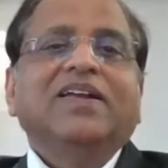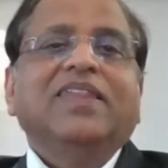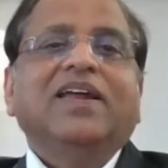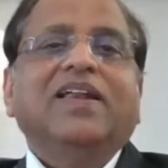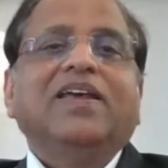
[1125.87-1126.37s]

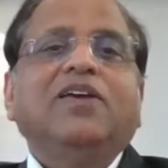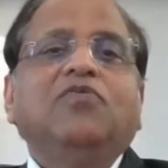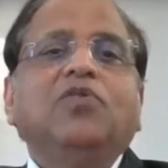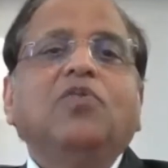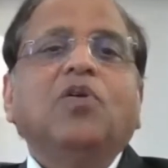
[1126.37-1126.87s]
that
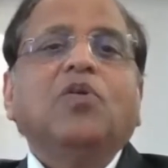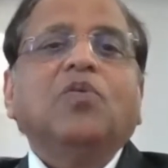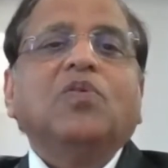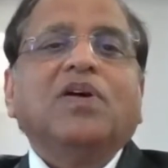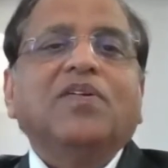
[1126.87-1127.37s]
if you want to
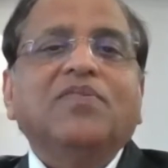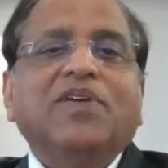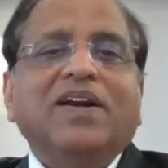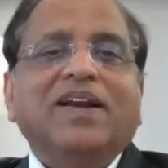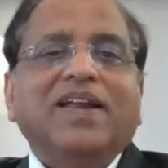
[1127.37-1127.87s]

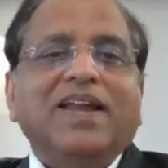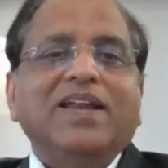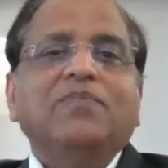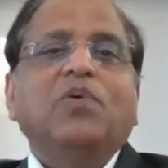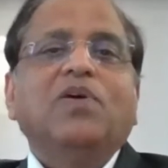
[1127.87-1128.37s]
convert at
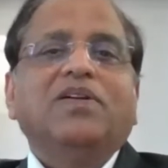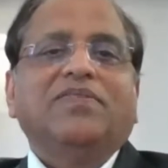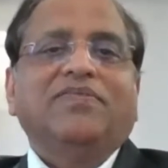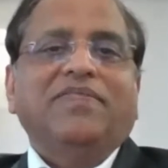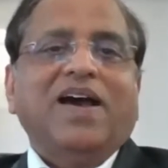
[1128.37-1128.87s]
any point
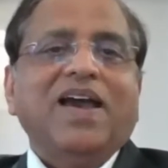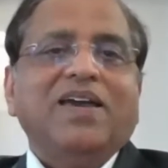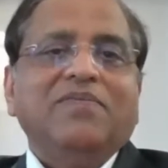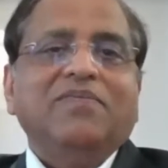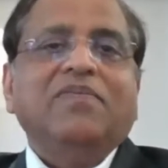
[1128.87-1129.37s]
of
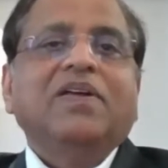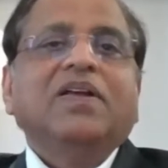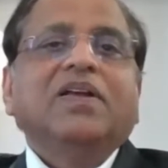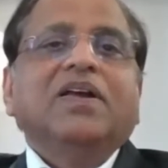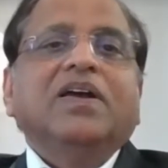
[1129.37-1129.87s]
time
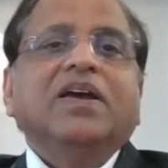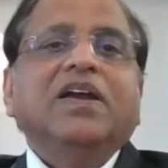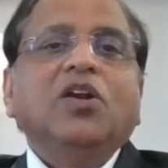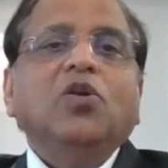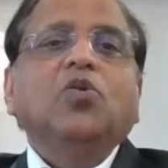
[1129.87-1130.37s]

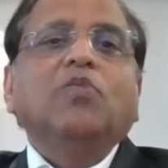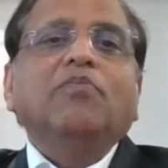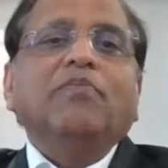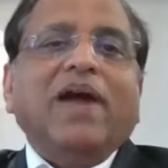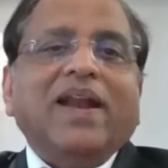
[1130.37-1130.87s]
into
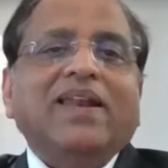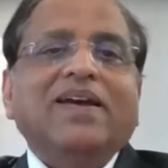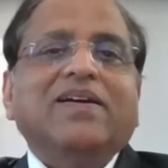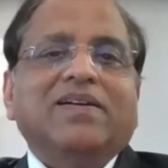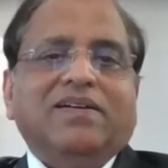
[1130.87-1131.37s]
metallic